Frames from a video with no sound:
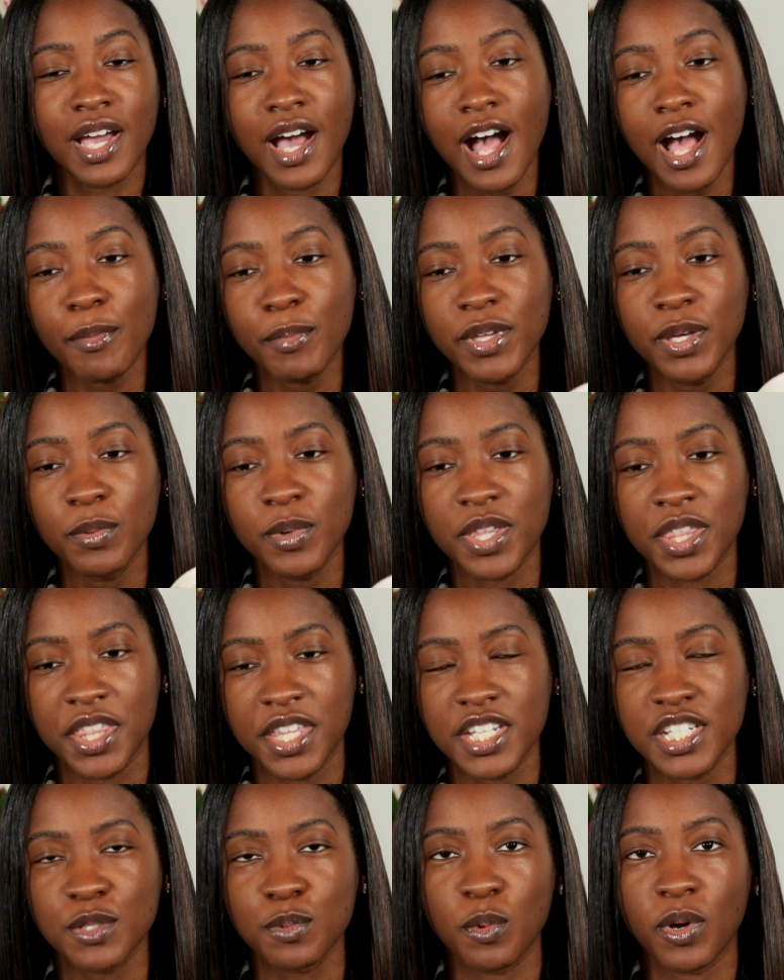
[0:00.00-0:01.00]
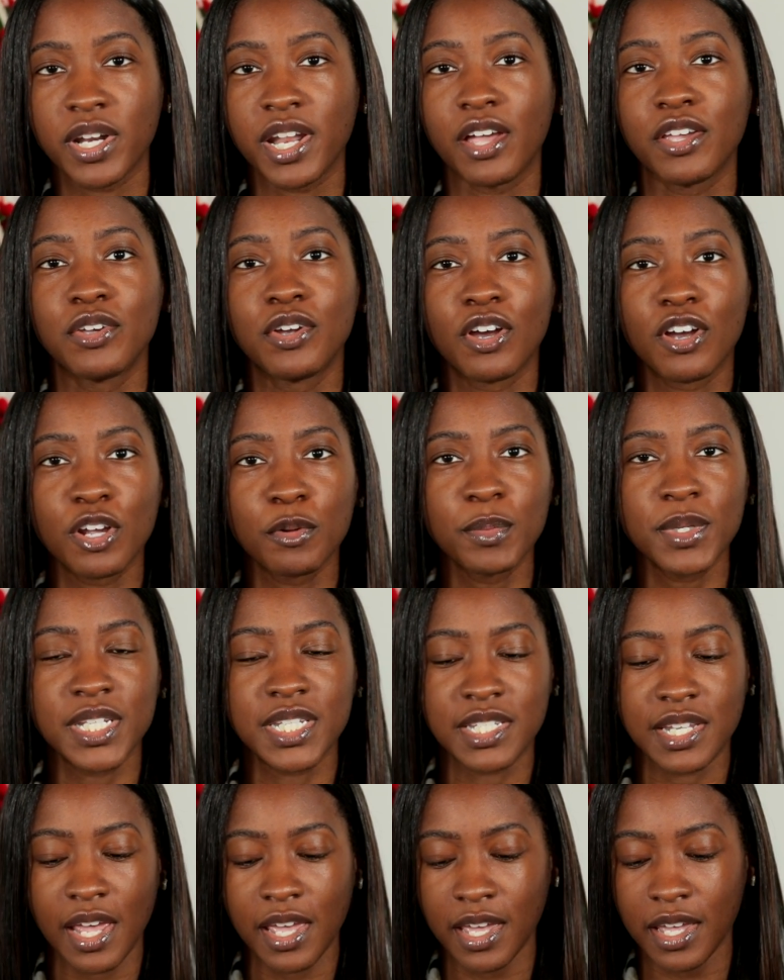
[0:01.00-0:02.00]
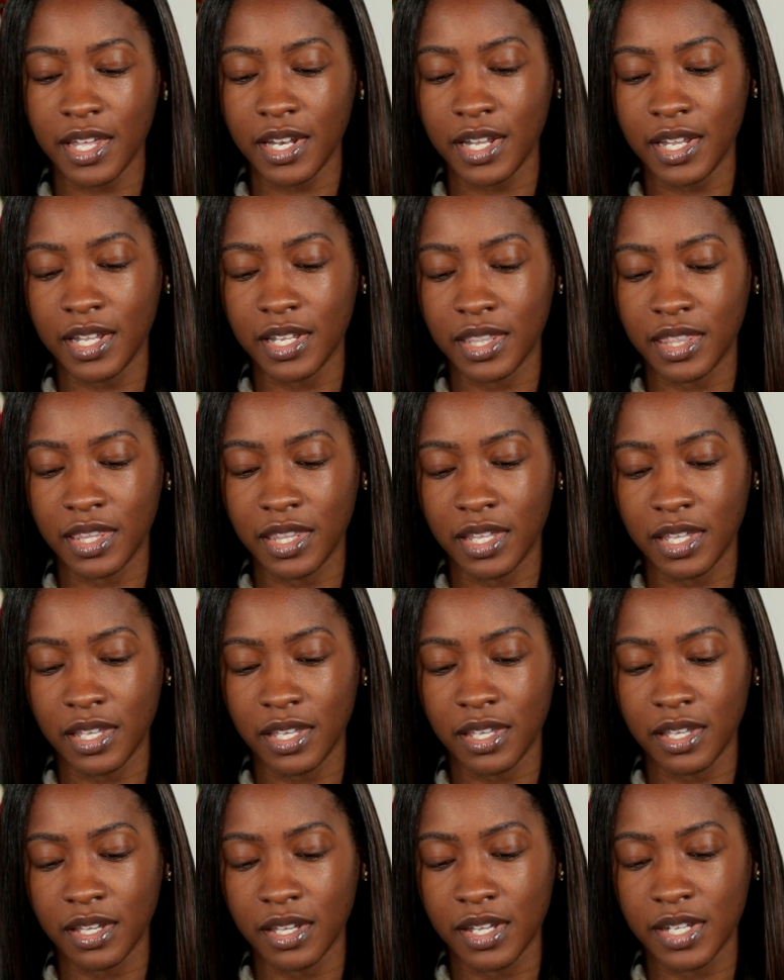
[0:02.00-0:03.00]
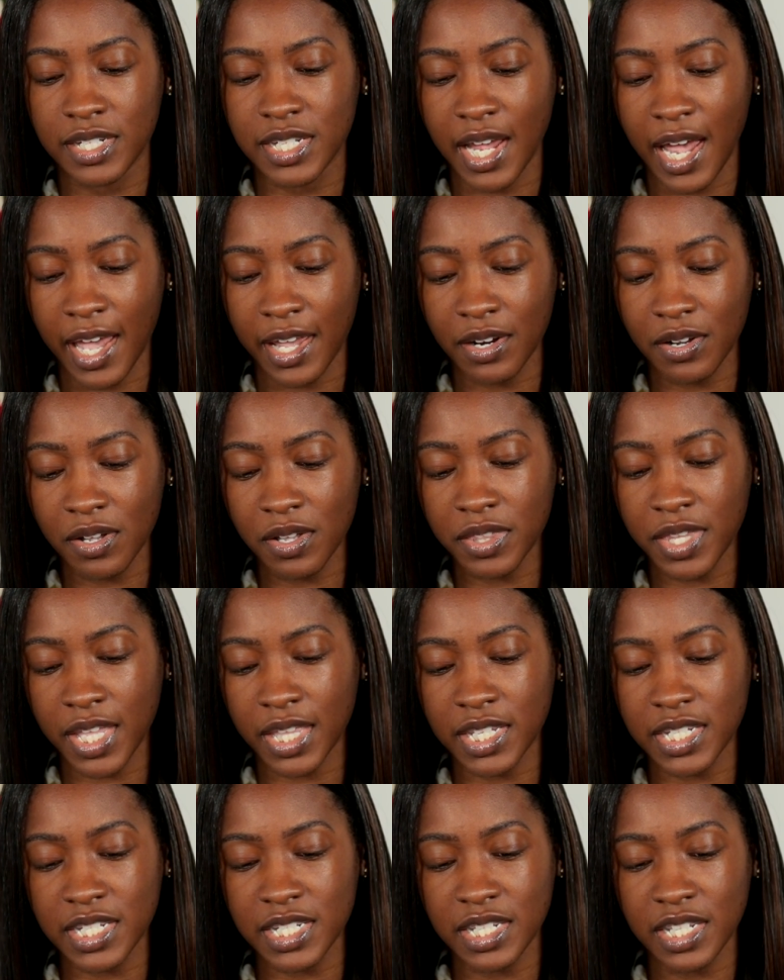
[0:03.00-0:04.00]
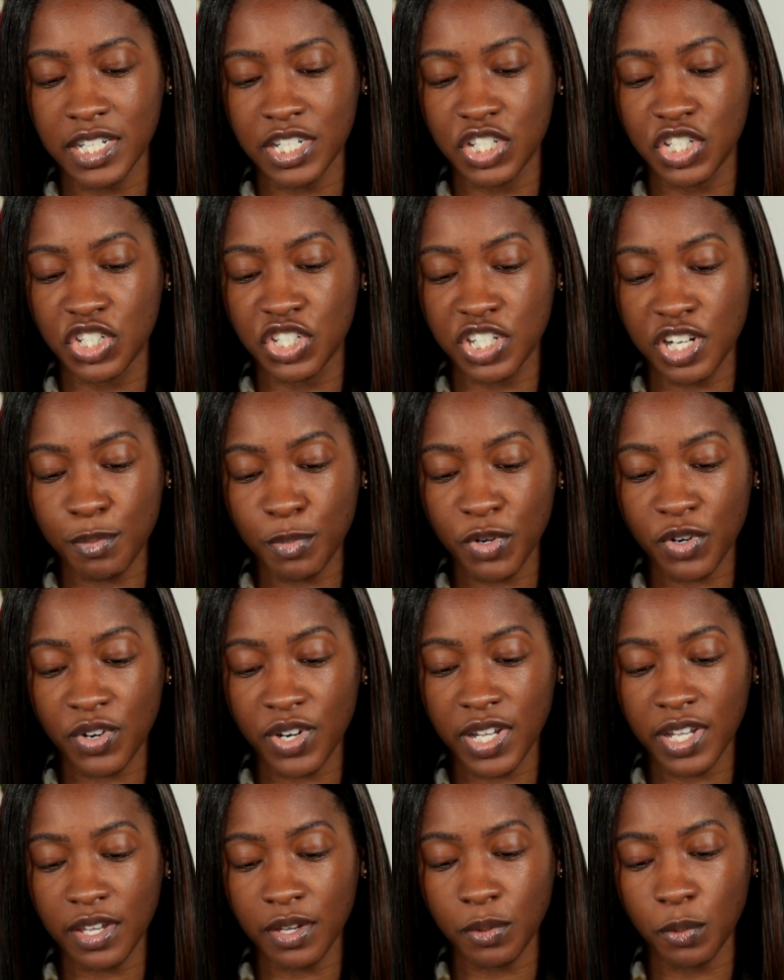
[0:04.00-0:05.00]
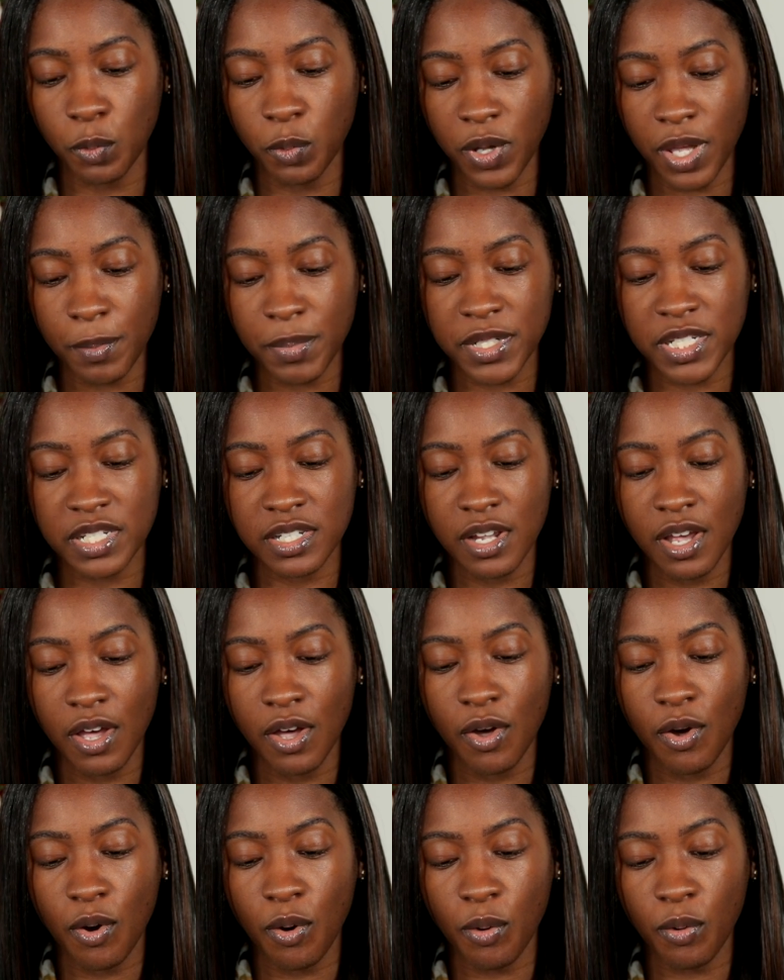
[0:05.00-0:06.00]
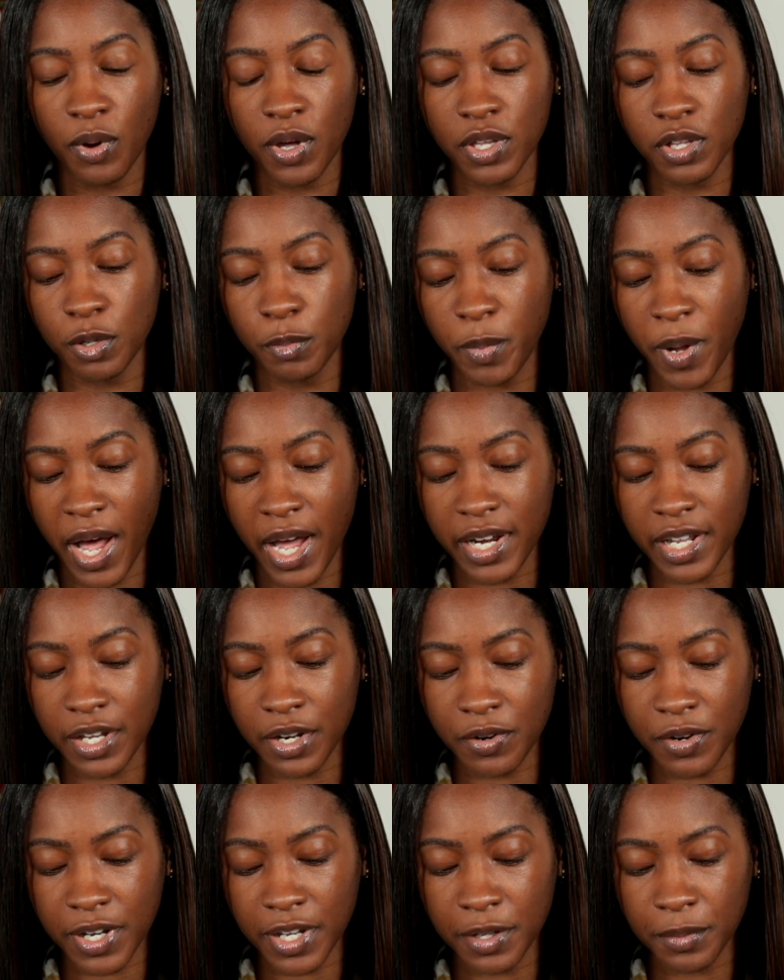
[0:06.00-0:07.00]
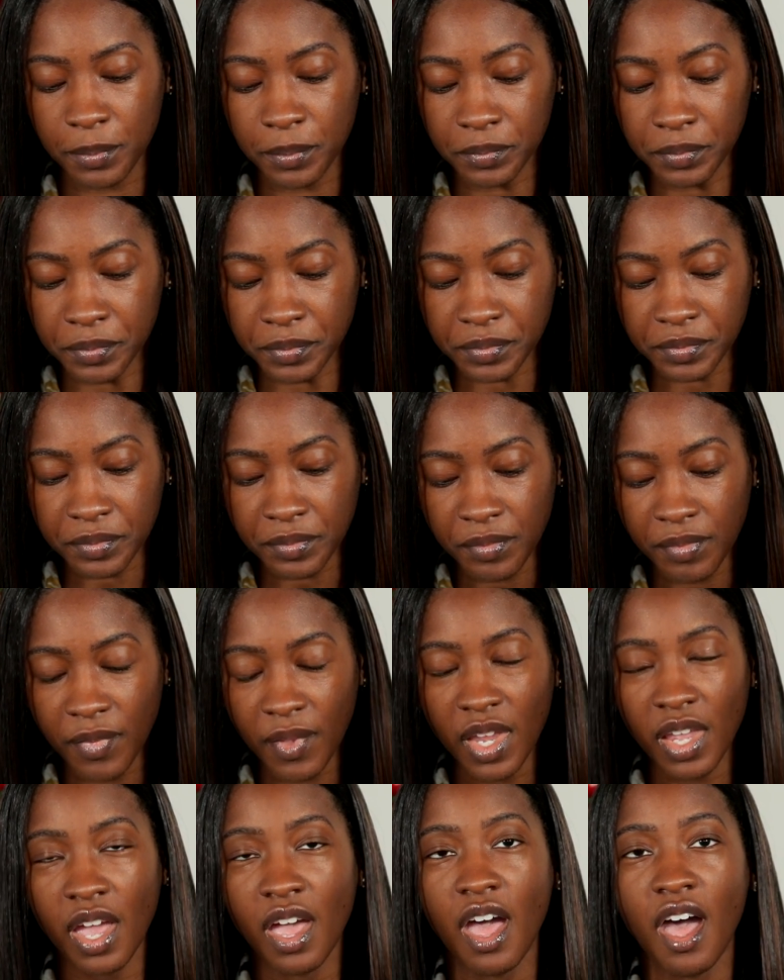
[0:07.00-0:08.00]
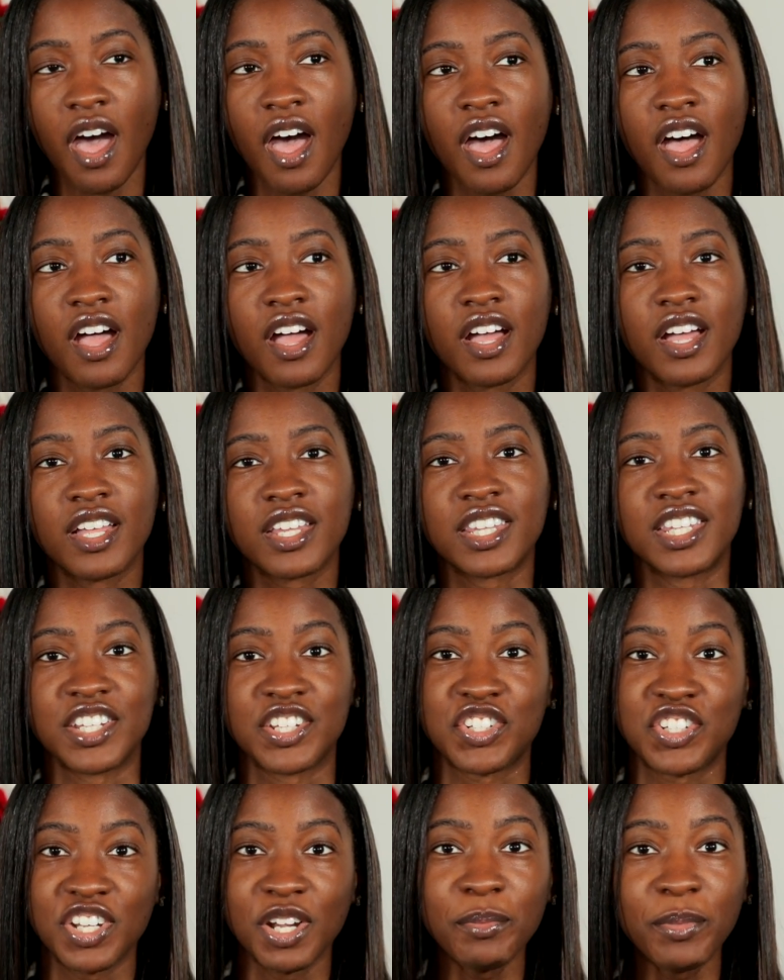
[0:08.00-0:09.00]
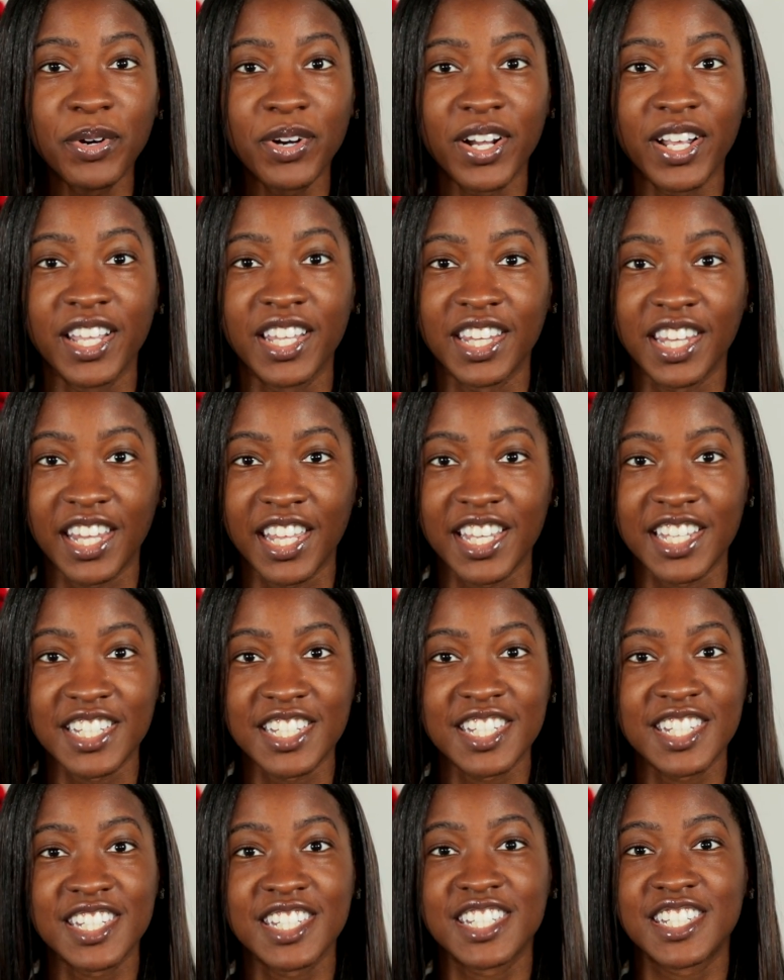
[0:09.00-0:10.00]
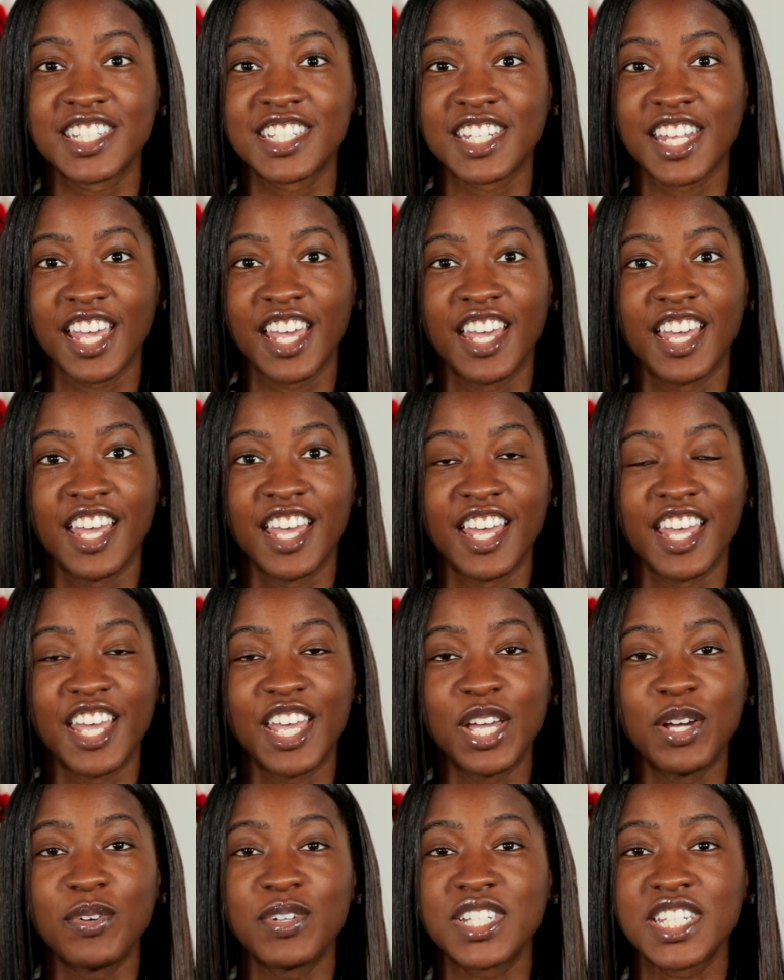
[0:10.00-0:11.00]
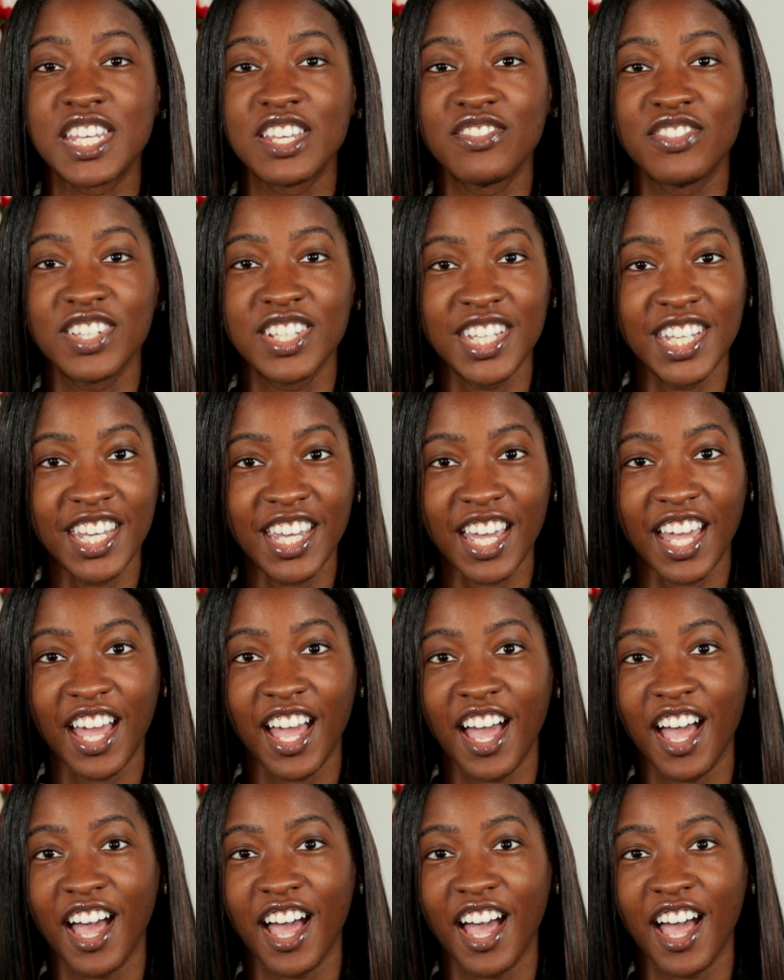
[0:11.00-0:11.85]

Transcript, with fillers: got me with this one, now you heard me say it in the title, that this is the Shimmering Whipped Oil Body Cream. The shimmer in this, it was giving